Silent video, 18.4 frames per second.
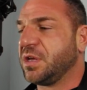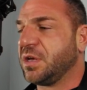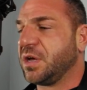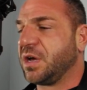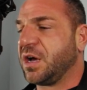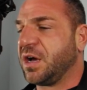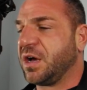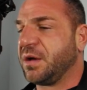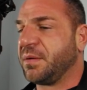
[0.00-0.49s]

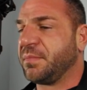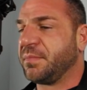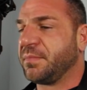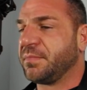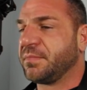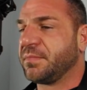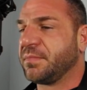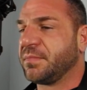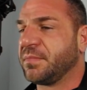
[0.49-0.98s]

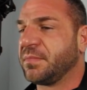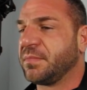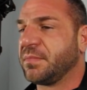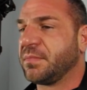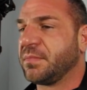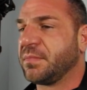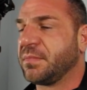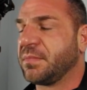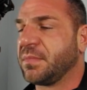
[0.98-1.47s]

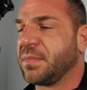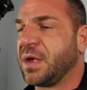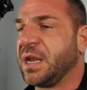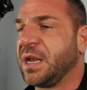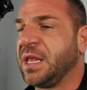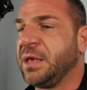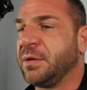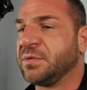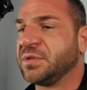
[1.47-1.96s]
And
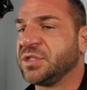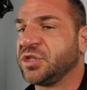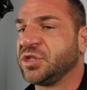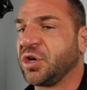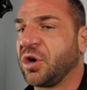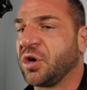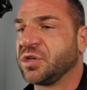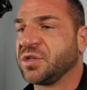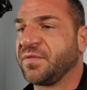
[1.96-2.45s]
he was in
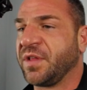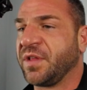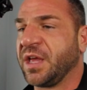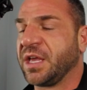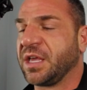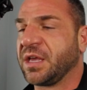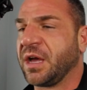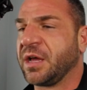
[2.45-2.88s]
charge of, like,